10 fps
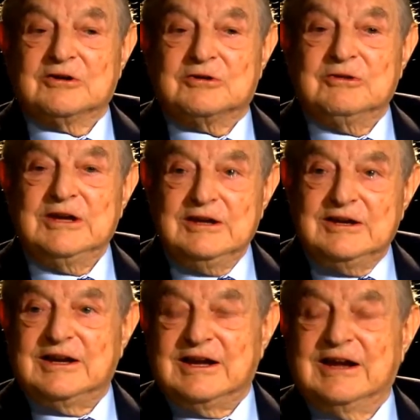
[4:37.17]
to
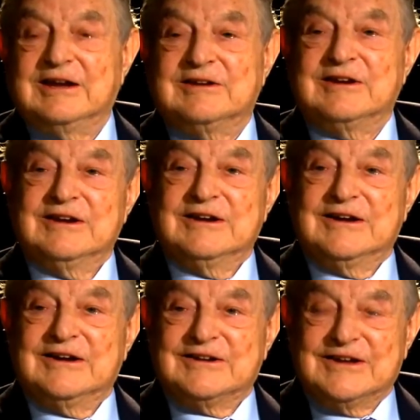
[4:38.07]
indicate
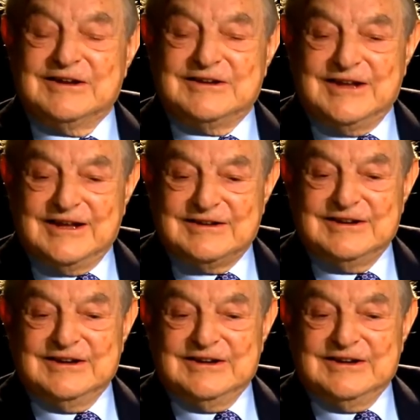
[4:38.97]
that